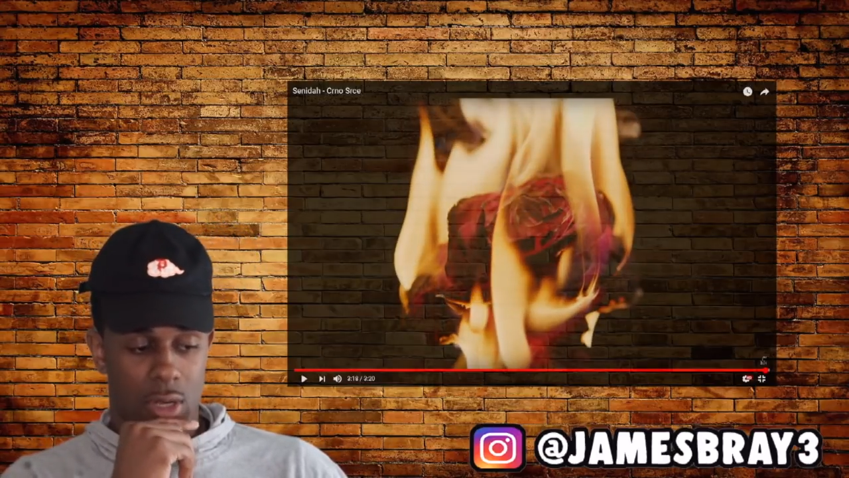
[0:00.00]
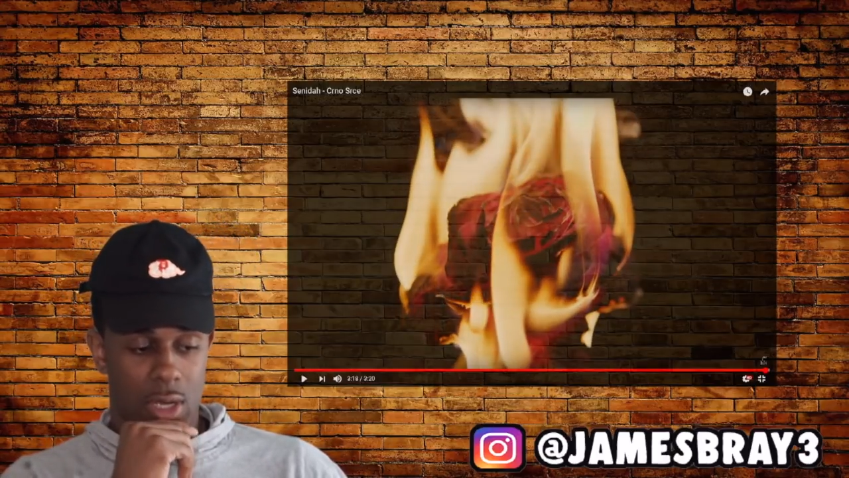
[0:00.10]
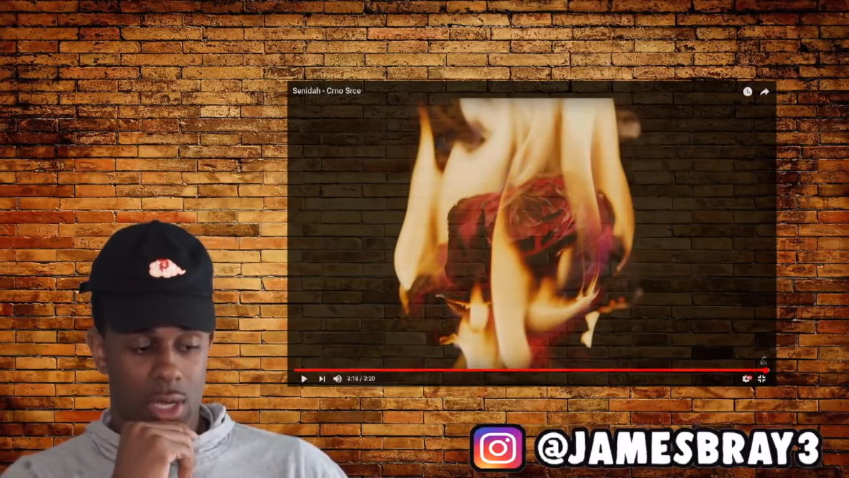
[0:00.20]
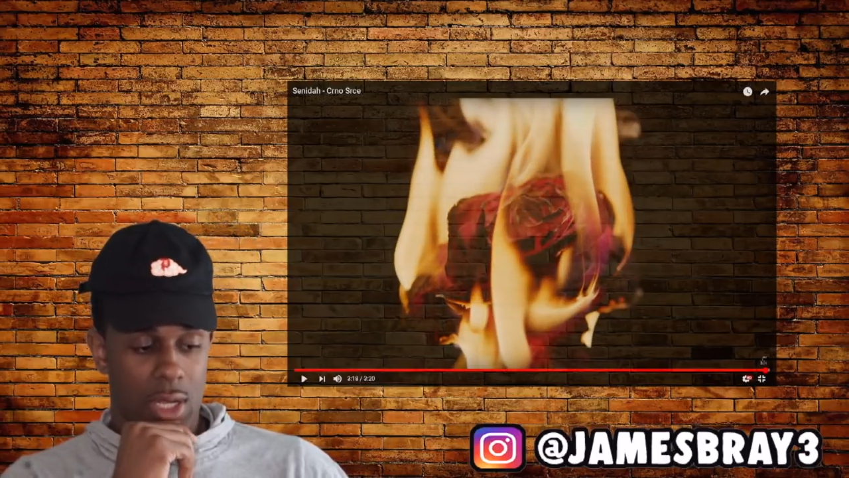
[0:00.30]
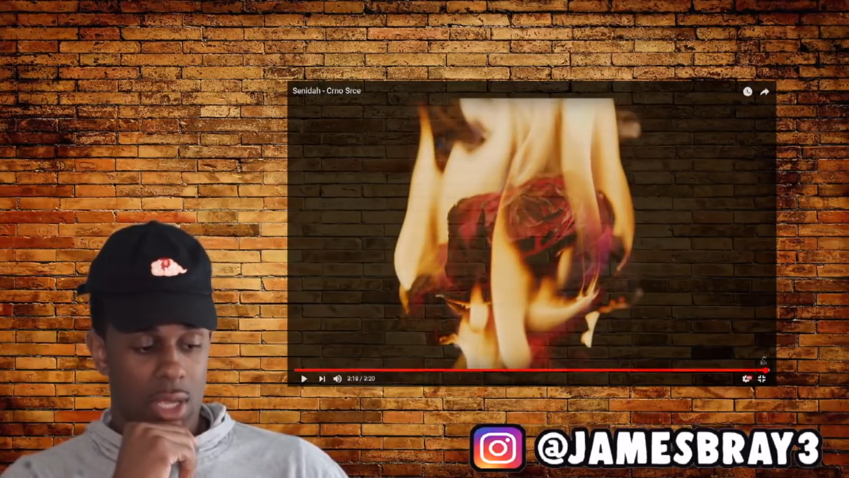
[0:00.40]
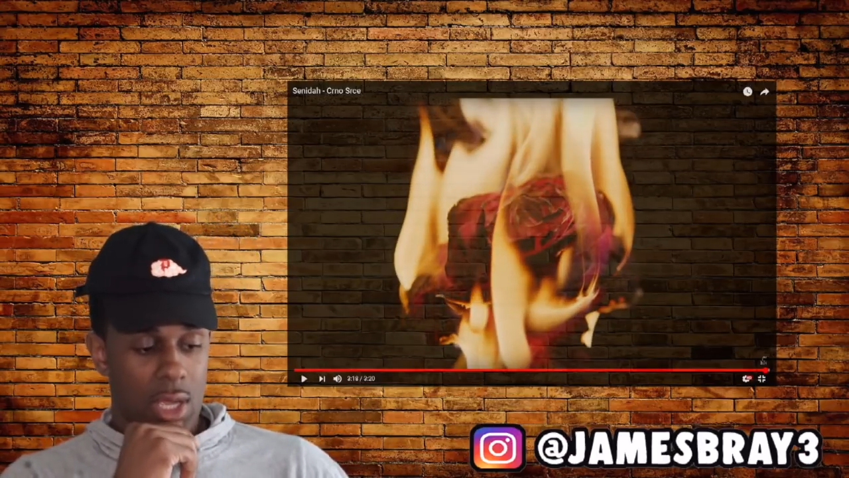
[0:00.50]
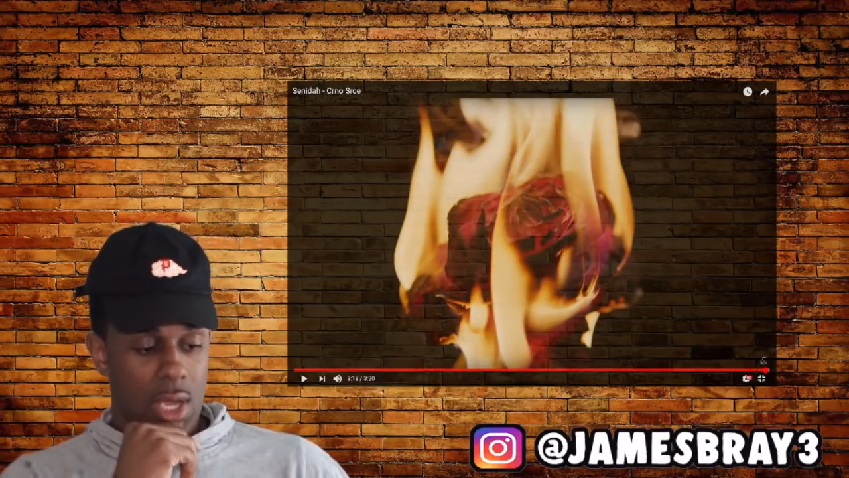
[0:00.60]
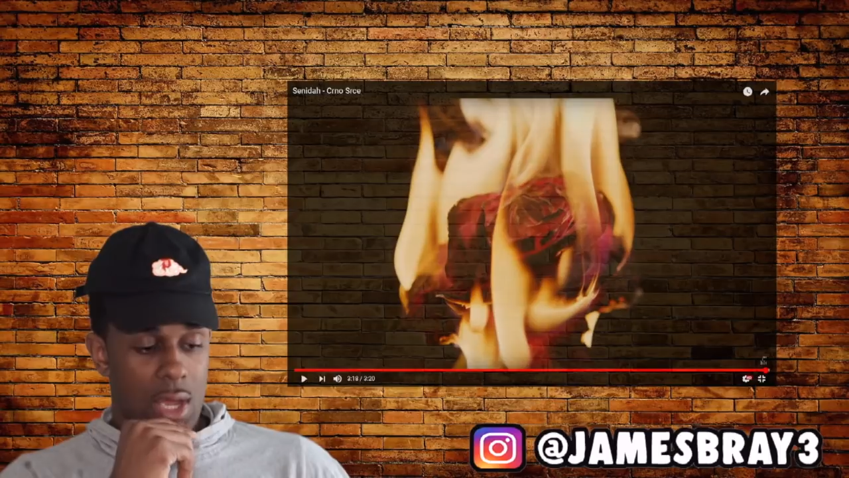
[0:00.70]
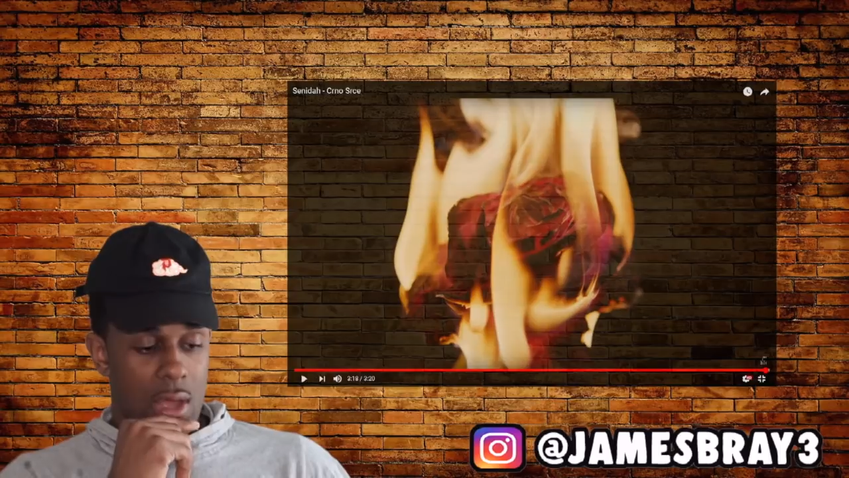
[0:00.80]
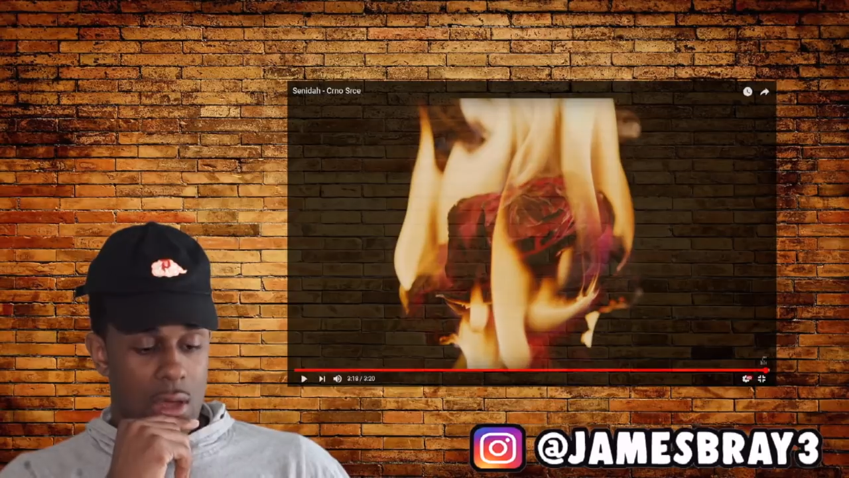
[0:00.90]
Uh,
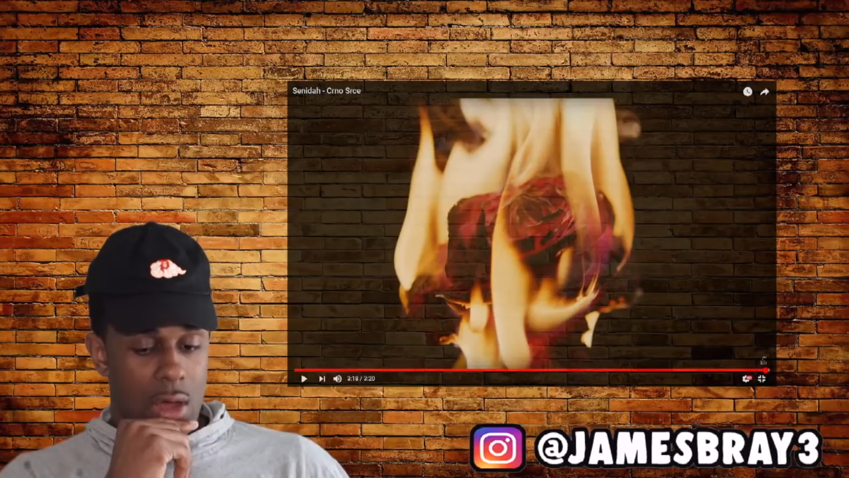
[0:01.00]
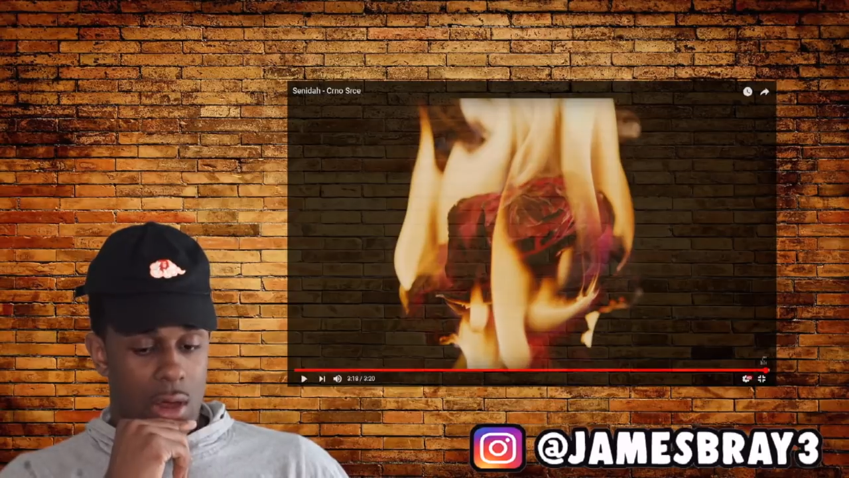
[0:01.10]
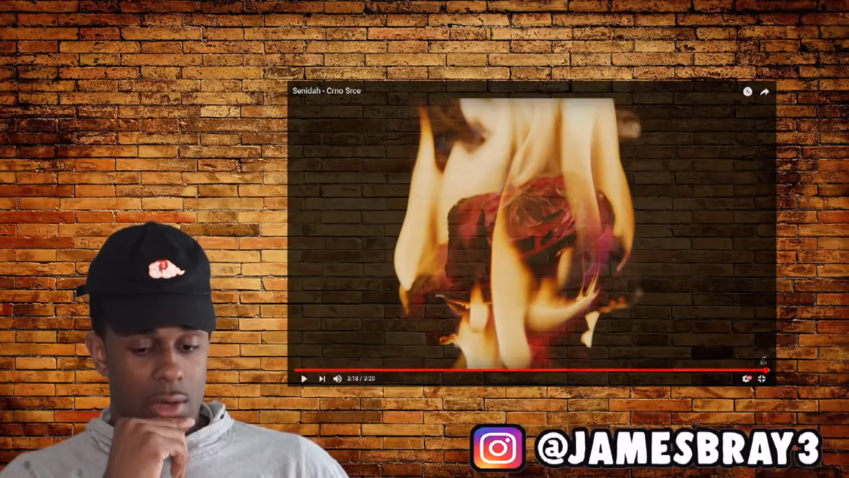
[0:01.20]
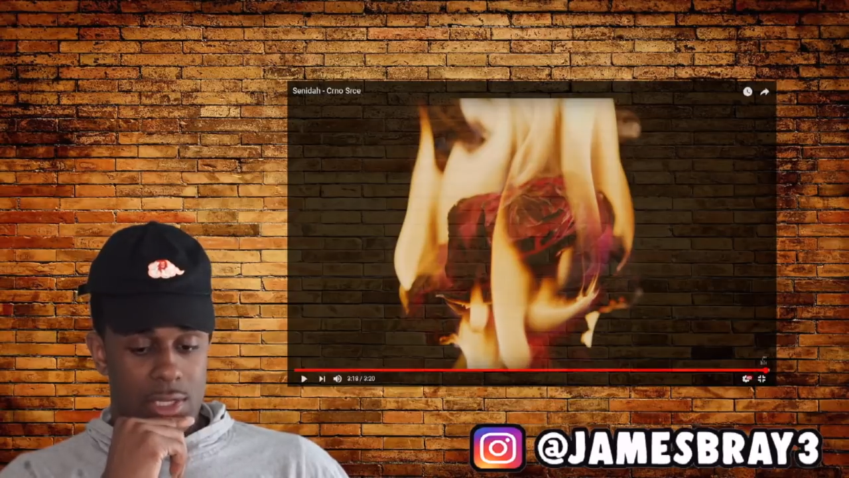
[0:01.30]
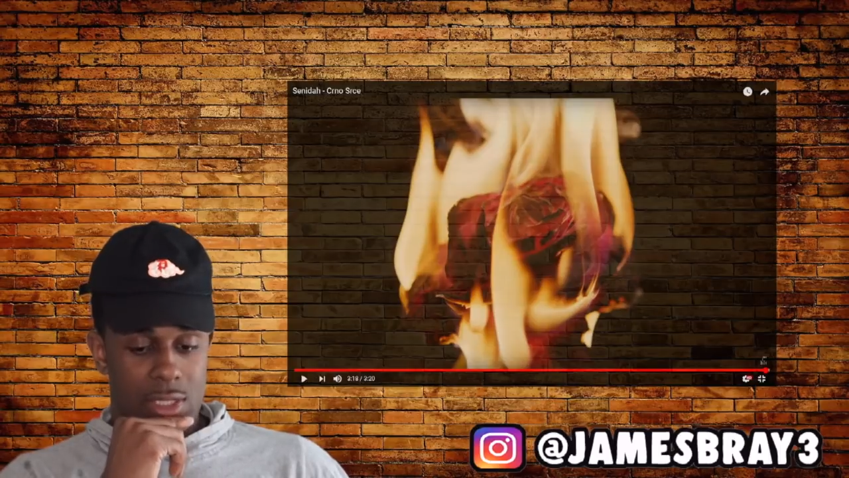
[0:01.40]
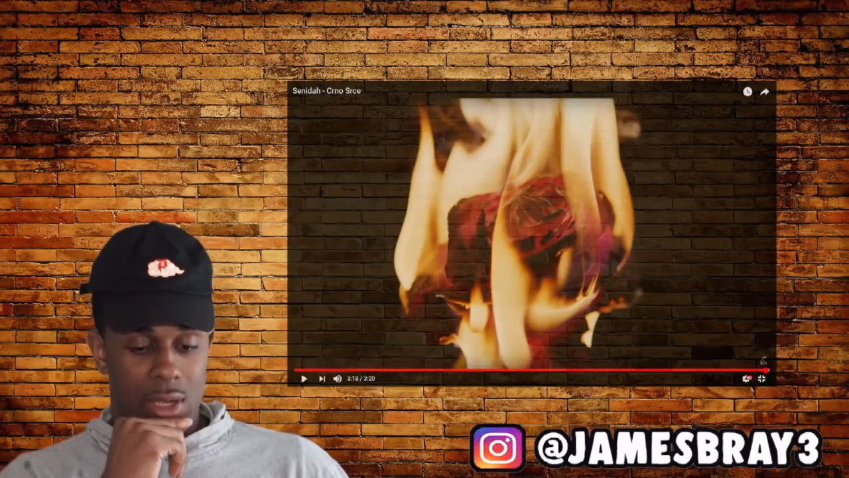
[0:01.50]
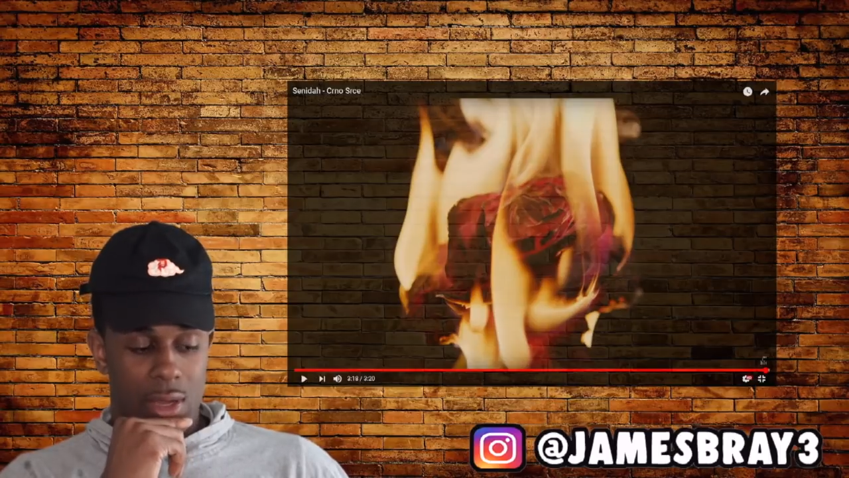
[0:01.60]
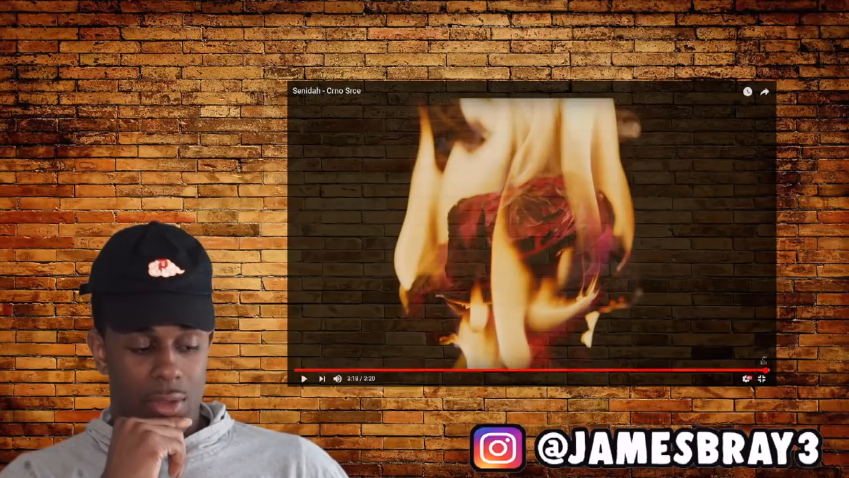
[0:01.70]
honestly, I,